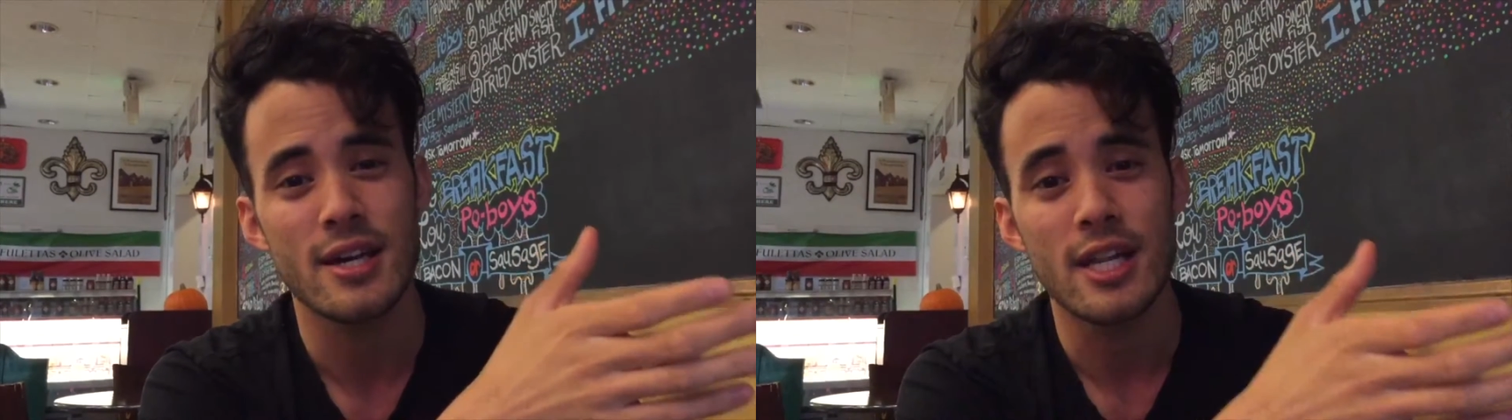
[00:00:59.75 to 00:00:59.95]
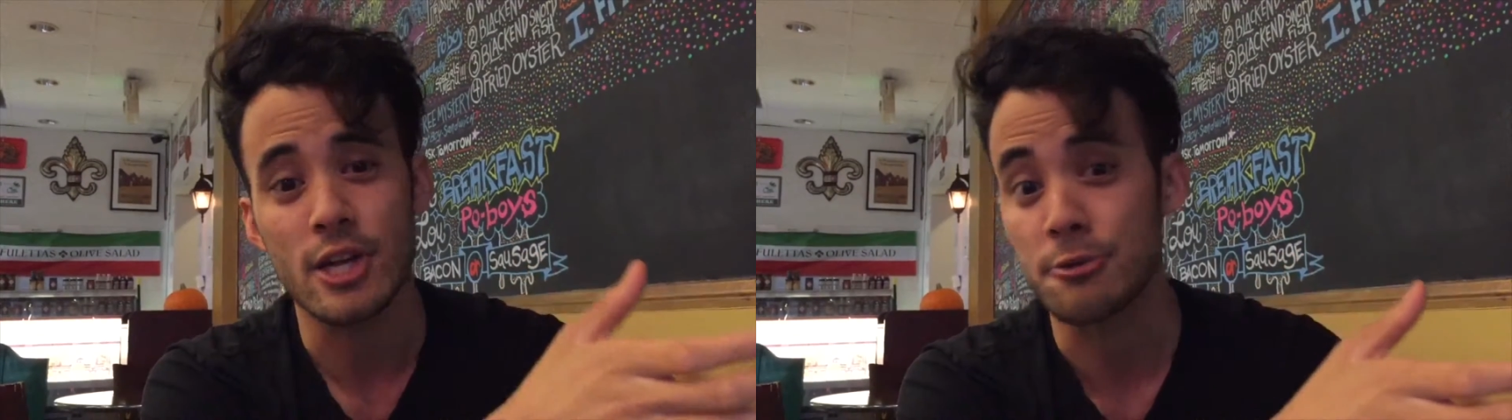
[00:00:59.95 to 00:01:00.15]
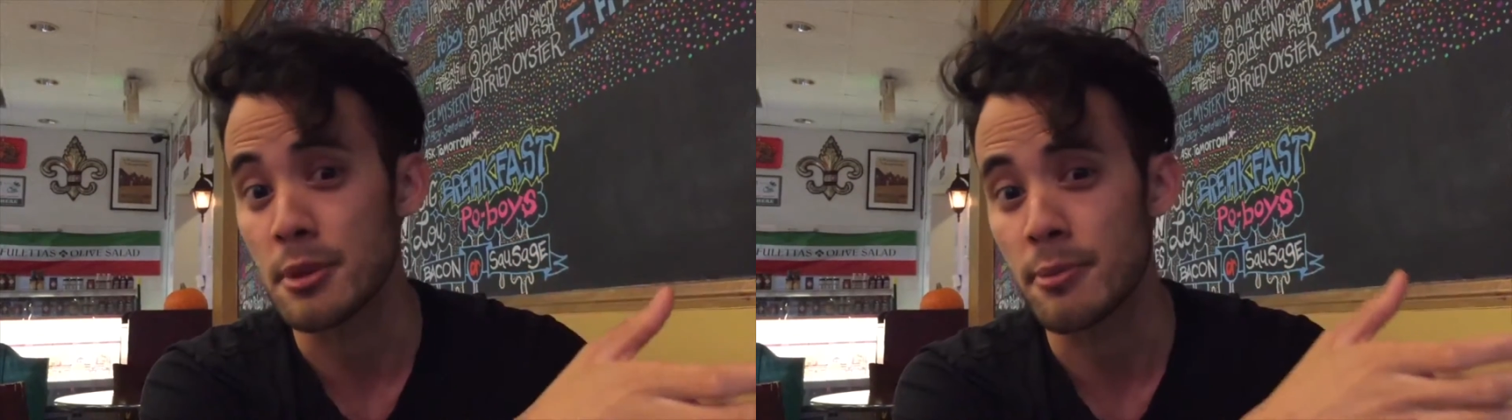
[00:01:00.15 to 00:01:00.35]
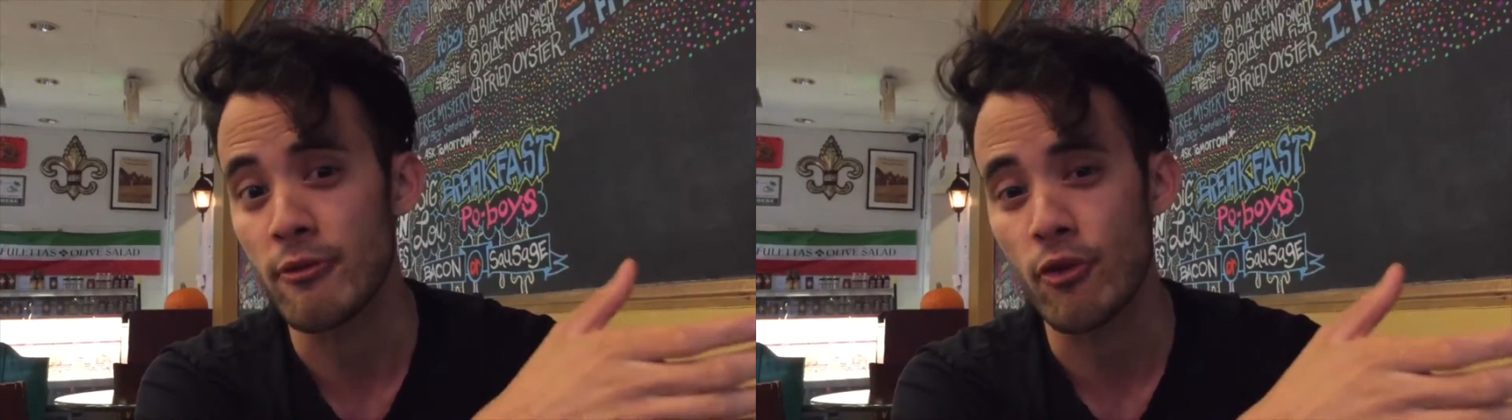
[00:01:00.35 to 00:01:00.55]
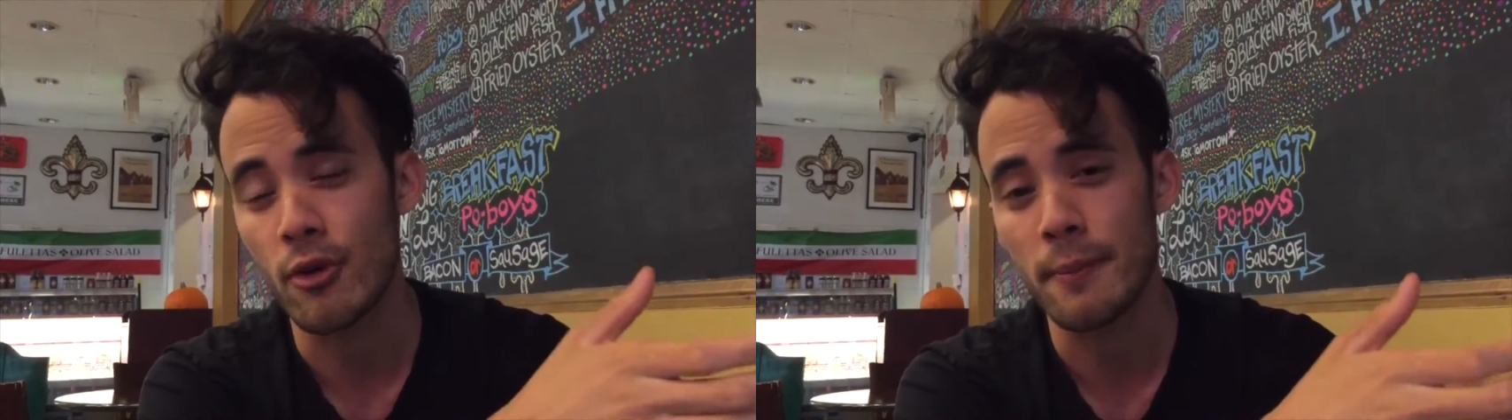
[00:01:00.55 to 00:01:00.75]
They're going to be
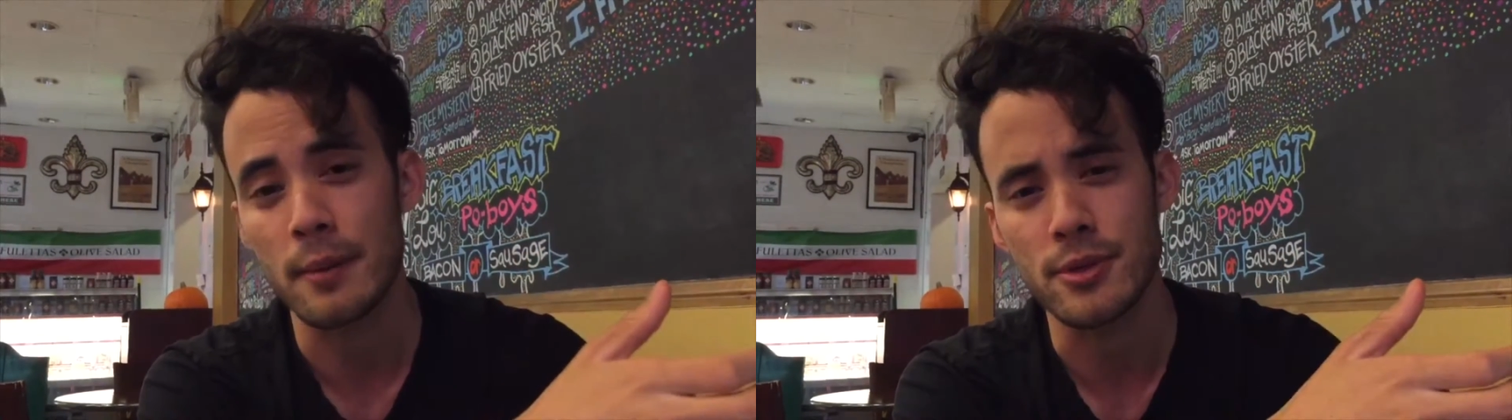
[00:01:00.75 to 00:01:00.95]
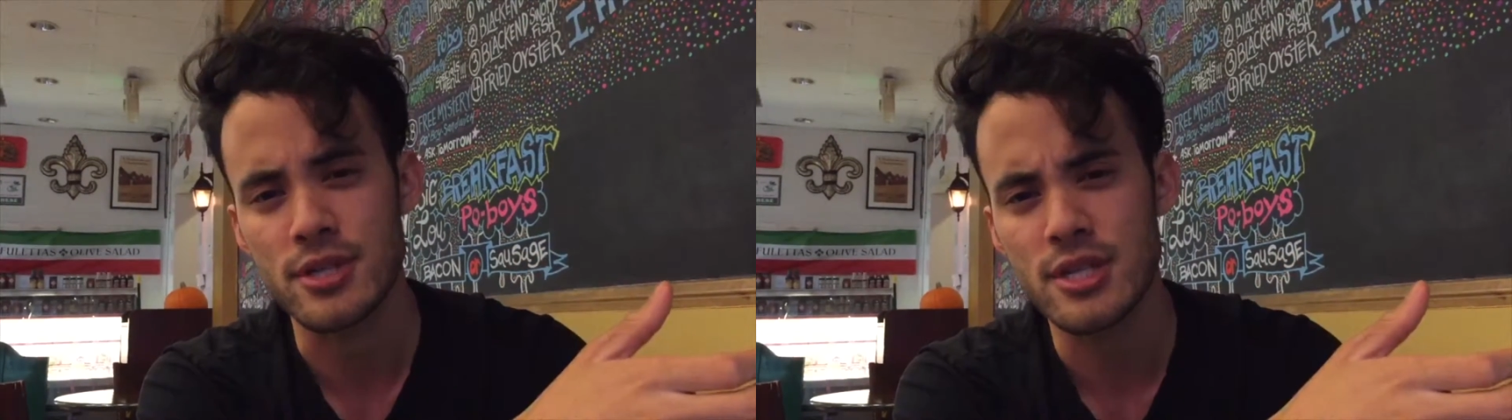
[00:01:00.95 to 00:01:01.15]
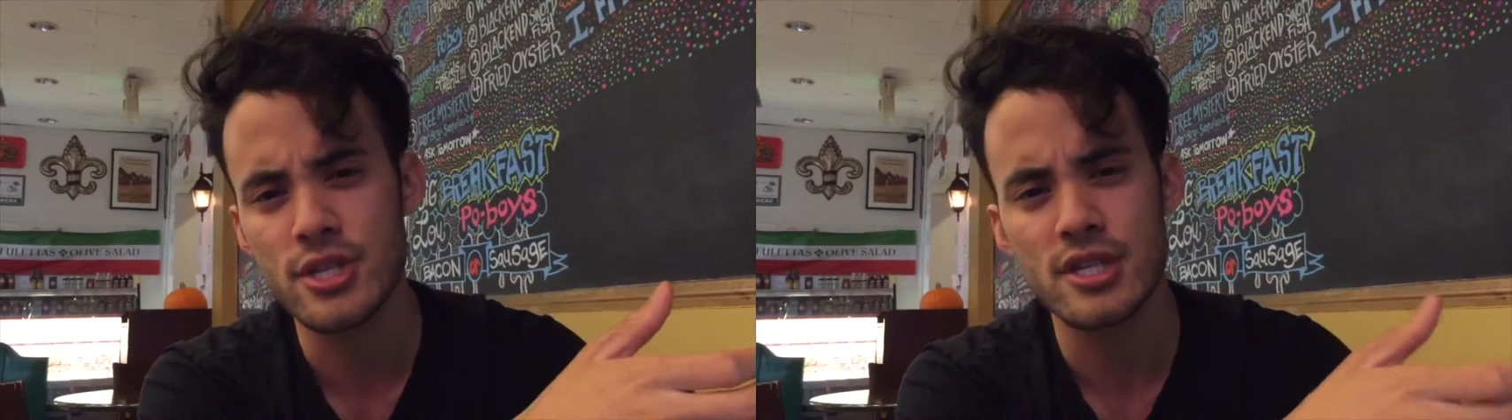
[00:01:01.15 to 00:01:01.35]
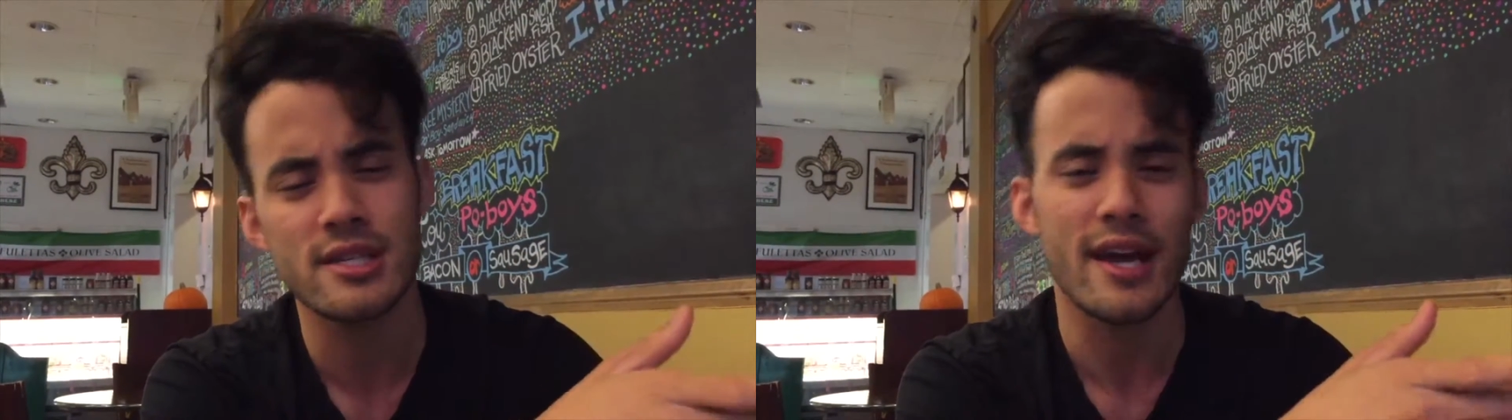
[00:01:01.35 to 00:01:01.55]
performed by musicians,